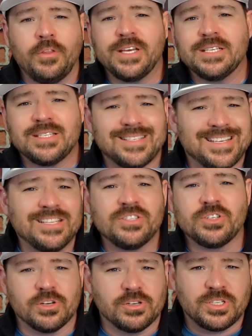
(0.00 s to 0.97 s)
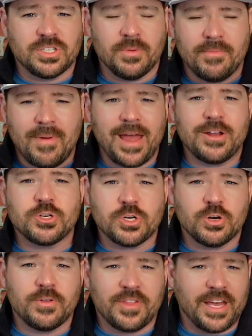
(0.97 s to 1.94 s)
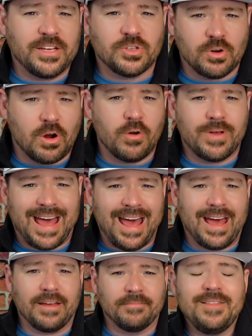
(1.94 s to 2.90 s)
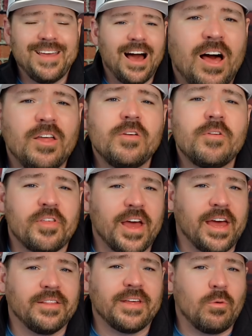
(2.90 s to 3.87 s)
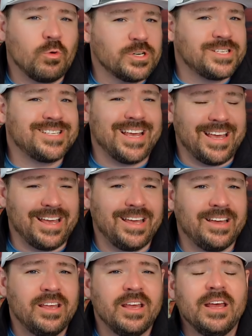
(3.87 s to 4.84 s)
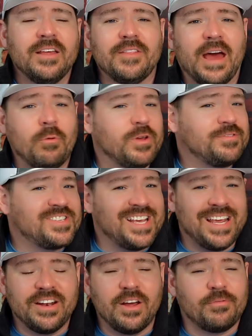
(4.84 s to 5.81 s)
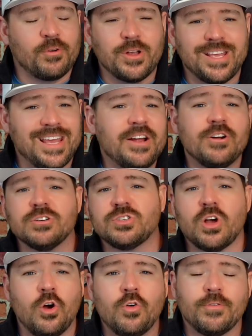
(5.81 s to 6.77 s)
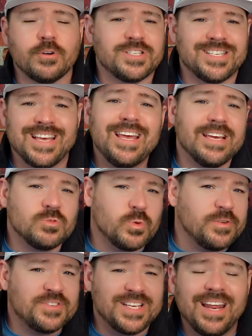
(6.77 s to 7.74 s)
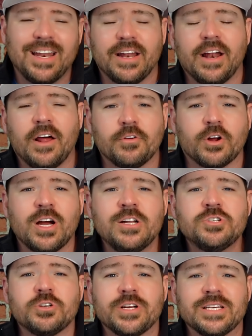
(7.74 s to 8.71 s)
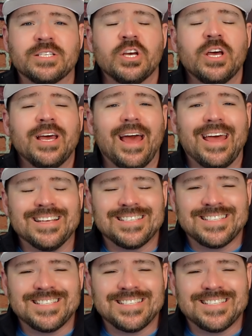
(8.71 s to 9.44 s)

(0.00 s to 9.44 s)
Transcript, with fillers: these sensors to make sure things are okay. And the other thing that we're seeing, that we've seen for years overseas, we've seen it in other countries, is